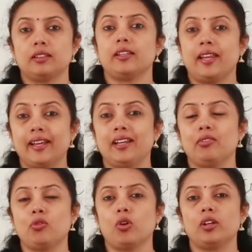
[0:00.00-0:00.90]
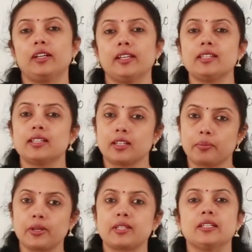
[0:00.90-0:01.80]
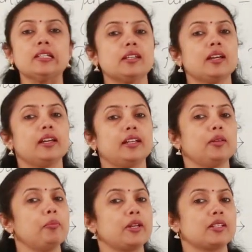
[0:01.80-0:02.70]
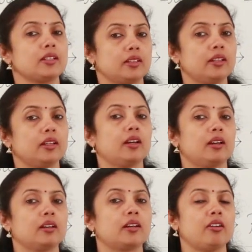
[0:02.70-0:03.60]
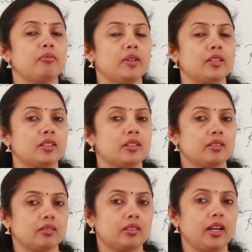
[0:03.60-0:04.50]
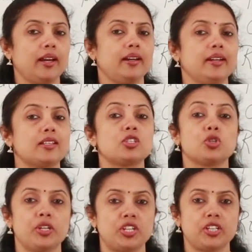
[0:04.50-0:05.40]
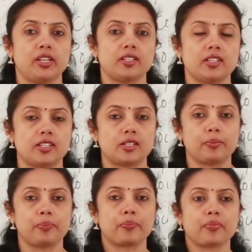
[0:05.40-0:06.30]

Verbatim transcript: the negative qualities that are present in the present in the uh, government and its judiciary system.